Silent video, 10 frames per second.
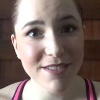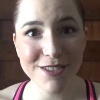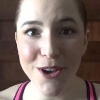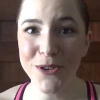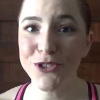
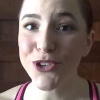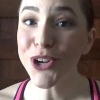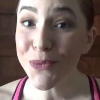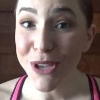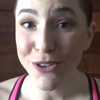So
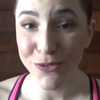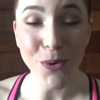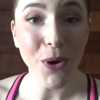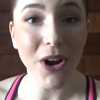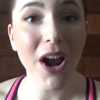during week
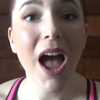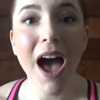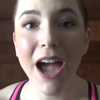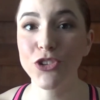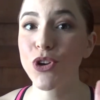4,
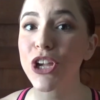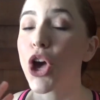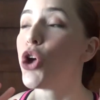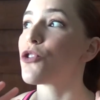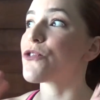I
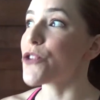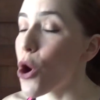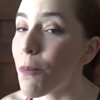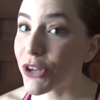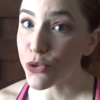drank
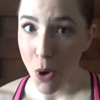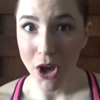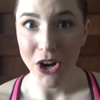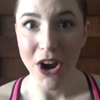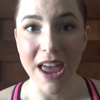so much water,